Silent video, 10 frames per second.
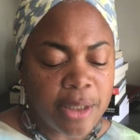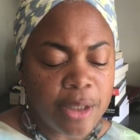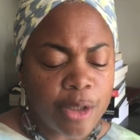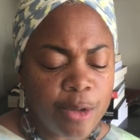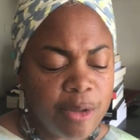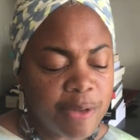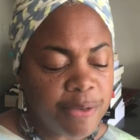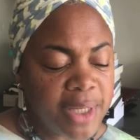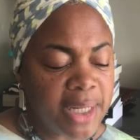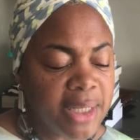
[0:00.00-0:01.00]
Whose
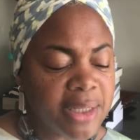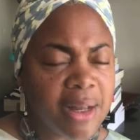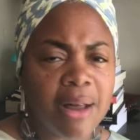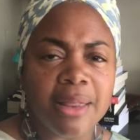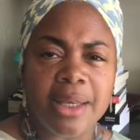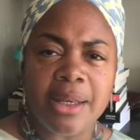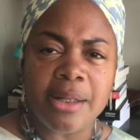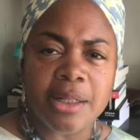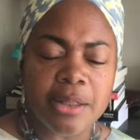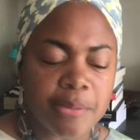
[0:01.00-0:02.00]
feelings are
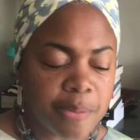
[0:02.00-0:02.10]
these?